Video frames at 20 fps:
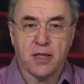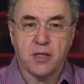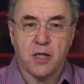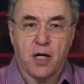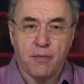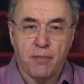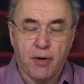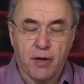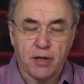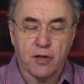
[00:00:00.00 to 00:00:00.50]
how
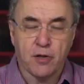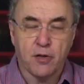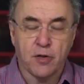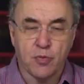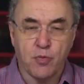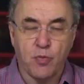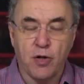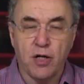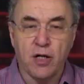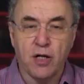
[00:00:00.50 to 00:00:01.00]

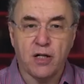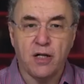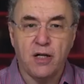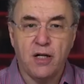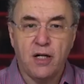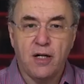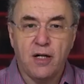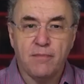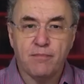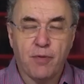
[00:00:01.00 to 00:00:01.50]
particles work,
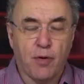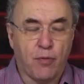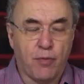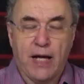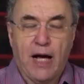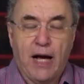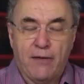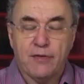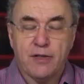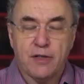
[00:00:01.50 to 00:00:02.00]
but we
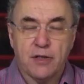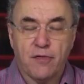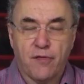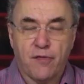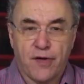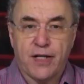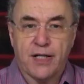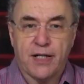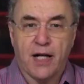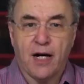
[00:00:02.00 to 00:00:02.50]
haven't
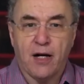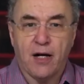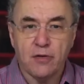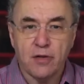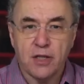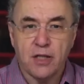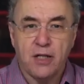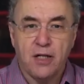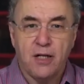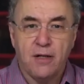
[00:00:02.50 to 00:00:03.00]
figured
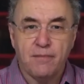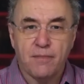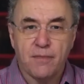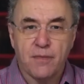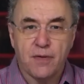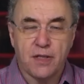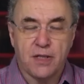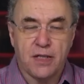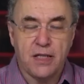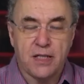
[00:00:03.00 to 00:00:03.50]
out
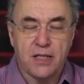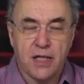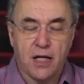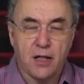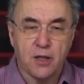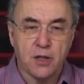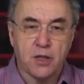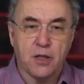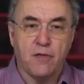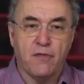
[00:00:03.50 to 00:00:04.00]
the
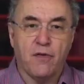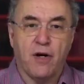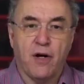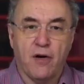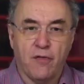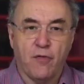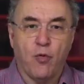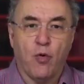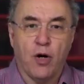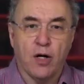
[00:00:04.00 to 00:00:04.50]
details of
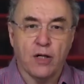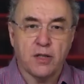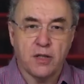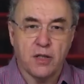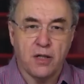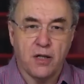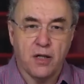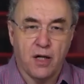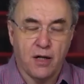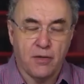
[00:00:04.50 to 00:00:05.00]
what
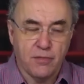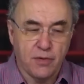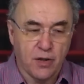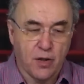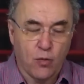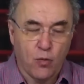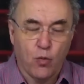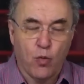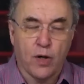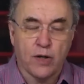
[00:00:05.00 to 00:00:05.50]

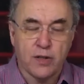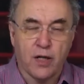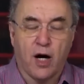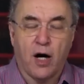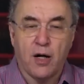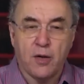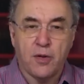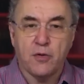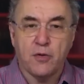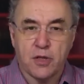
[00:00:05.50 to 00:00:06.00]

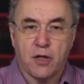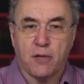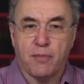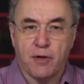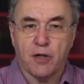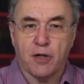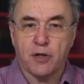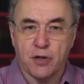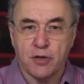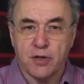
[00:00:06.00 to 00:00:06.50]
are those topological